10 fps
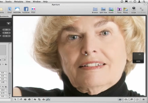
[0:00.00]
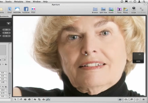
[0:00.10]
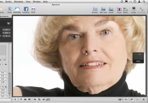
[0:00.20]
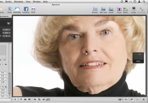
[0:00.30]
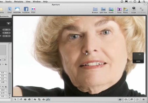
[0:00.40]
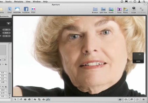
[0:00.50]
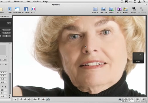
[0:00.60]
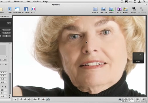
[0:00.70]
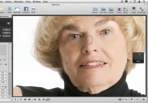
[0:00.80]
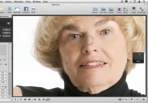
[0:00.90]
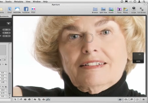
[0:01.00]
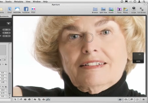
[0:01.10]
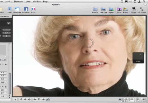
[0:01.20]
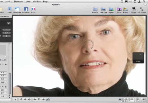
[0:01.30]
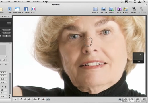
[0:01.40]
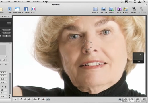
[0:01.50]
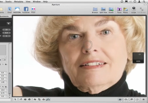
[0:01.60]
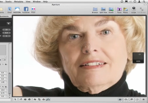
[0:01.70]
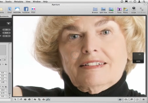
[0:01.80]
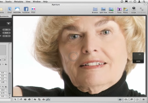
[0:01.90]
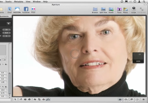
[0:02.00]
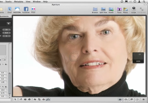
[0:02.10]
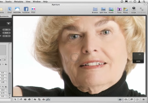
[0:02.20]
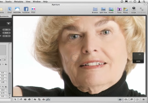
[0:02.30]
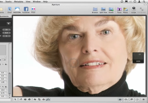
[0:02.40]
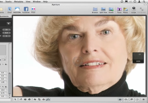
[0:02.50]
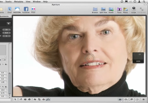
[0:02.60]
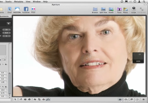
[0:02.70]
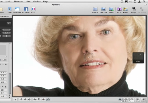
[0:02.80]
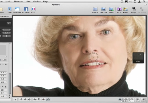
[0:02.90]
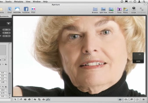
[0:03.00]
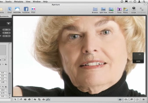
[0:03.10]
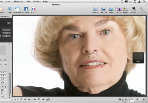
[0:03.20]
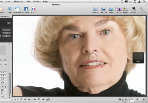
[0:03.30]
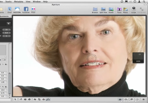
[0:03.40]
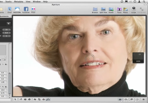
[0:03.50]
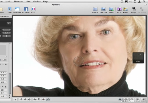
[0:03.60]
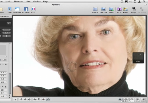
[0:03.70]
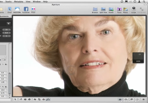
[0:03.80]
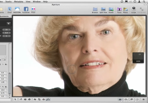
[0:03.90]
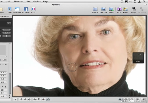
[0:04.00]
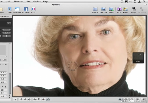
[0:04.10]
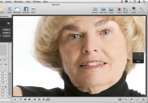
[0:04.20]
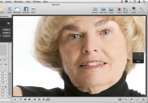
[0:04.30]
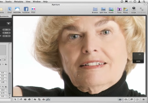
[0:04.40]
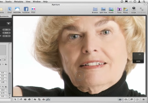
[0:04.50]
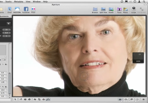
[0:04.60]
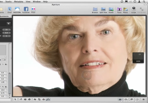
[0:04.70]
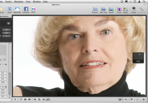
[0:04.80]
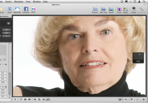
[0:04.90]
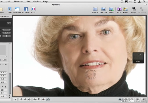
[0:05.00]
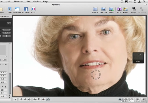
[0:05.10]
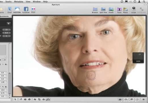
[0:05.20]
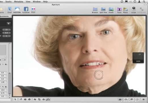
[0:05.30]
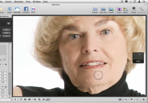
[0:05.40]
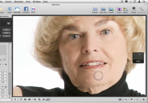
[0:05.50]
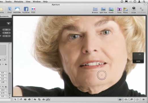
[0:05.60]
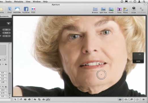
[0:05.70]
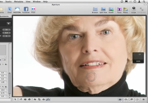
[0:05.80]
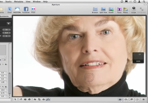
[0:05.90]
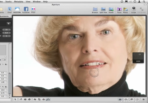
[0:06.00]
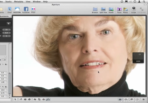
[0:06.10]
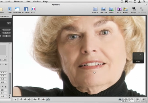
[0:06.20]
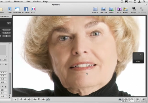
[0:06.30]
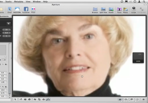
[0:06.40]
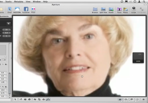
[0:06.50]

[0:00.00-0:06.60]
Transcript: No one is speaking in this clip.